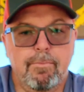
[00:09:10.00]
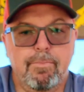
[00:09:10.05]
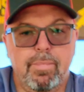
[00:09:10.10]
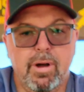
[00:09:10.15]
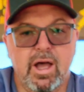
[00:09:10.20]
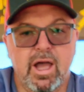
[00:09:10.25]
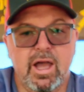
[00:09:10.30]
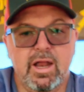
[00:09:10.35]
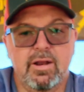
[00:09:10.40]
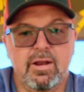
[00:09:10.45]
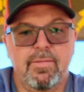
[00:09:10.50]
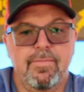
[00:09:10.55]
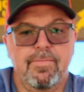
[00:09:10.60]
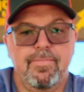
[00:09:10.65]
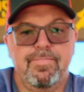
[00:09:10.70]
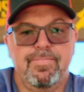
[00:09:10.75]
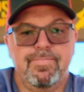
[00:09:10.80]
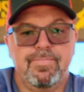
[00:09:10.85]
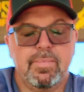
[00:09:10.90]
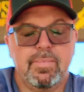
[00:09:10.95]
but
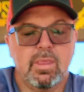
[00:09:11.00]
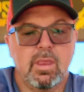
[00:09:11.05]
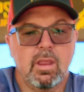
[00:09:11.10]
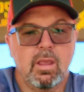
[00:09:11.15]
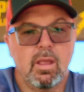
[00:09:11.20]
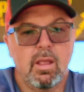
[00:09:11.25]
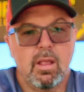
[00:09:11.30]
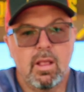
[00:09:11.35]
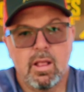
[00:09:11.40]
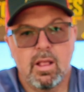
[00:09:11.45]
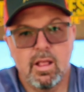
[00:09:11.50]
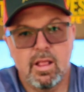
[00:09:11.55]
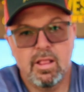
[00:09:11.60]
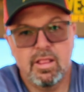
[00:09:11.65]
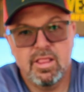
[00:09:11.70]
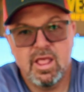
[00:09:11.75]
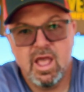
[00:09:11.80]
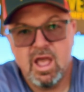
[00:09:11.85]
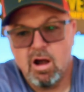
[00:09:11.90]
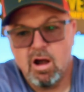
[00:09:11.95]

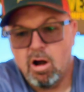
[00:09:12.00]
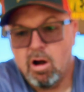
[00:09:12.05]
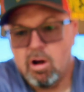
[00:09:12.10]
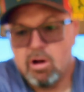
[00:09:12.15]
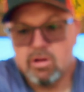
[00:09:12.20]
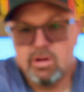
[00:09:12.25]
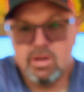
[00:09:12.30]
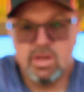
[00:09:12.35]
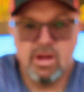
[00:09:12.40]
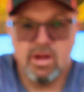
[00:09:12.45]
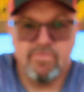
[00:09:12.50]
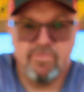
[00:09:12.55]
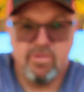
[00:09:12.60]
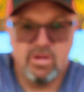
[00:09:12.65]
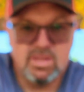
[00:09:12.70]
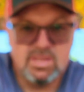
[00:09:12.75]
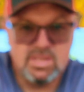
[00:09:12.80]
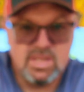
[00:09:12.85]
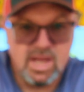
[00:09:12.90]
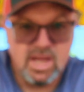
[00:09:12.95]
they are
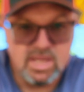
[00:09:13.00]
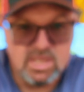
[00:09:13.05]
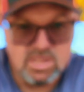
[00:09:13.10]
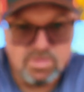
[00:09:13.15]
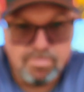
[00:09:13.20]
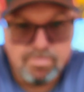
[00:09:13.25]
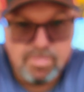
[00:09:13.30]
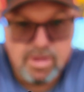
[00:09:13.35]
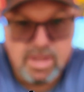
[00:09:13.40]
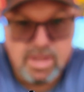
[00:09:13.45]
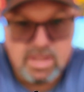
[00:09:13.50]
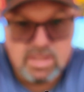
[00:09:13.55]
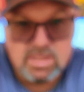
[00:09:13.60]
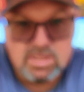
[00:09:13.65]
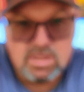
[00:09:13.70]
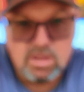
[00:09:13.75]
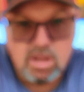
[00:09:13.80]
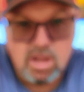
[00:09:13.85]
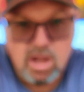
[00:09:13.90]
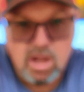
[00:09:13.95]
different size
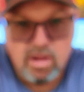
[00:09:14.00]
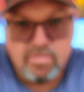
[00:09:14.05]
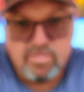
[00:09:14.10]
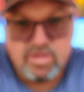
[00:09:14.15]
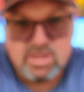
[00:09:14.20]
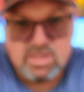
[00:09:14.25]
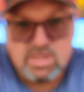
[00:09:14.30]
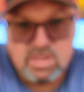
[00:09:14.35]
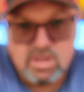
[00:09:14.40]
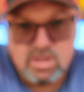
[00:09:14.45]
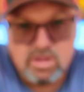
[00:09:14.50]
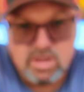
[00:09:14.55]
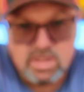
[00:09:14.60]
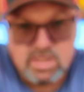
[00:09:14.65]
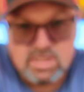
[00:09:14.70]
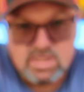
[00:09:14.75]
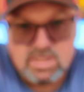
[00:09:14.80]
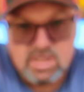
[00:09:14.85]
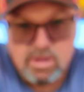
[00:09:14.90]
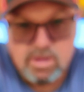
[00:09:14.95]
bits. Obviously, you
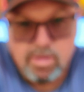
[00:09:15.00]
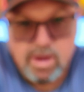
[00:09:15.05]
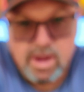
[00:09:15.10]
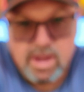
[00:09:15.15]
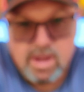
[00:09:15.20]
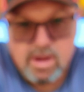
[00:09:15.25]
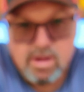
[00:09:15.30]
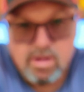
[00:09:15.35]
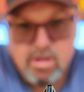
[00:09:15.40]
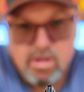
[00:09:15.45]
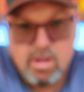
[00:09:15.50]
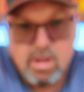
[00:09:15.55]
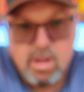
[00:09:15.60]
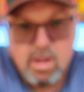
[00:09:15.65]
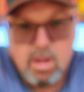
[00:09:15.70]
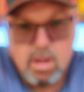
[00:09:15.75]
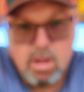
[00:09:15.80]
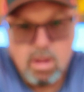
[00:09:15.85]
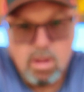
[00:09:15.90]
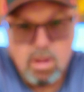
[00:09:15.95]
can see right here,
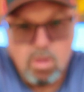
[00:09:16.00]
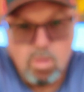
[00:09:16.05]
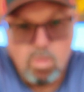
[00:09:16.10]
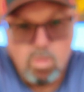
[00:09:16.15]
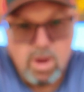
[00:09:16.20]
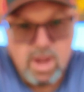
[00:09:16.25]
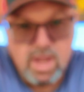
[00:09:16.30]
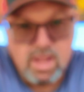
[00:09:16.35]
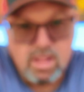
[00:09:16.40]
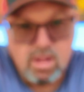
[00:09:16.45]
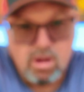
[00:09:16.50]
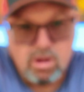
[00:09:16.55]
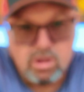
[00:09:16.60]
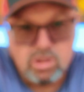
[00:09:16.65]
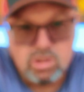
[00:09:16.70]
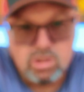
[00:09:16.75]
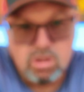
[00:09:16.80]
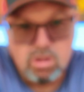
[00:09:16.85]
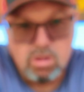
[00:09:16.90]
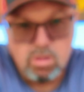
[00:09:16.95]
way
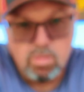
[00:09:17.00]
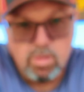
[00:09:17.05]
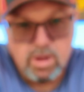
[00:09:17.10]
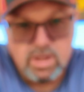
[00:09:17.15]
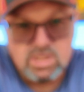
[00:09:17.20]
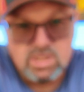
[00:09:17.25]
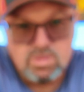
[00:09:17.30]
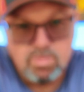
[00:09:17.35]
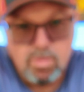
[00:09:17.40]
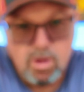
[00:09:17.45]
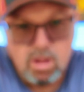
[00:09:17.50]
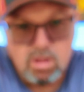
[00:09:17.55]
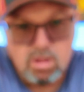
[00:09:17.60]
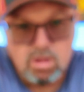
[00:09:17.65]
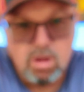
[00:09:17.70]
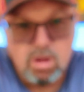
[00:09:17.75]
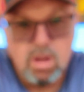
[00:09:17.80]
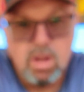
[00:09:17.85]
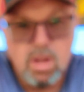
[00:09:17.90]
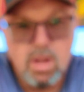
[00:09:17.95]
larger, way
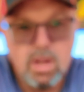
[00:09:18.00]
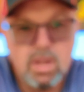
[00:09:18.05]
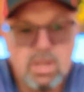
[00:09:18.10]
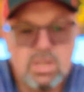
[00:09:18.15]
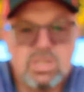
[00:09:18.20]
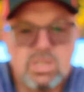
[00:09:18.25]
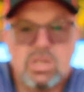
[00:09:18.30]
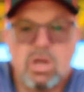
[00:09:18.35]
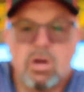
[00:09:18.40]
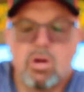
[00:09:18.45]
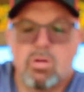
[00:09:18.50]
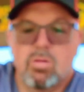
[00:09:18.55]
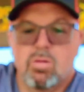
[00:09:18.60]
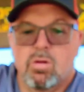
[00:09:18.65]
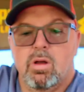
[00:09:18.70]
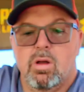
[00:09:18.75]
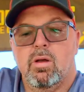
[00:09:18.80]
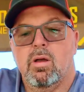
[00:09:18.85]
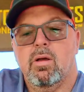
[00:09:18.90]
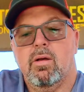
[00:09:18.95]
smaller. So